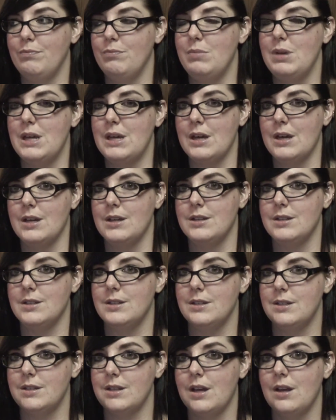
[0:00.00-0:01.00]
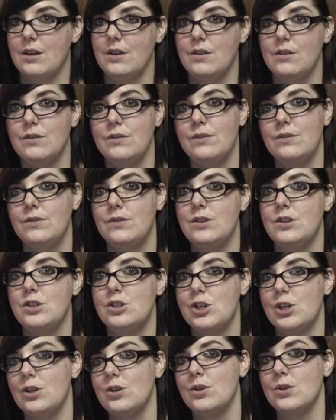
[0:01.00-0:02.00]
because of the
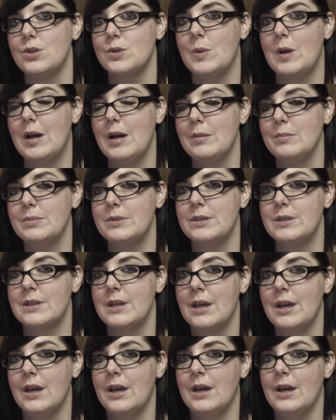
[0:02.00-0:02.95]
gender swaps,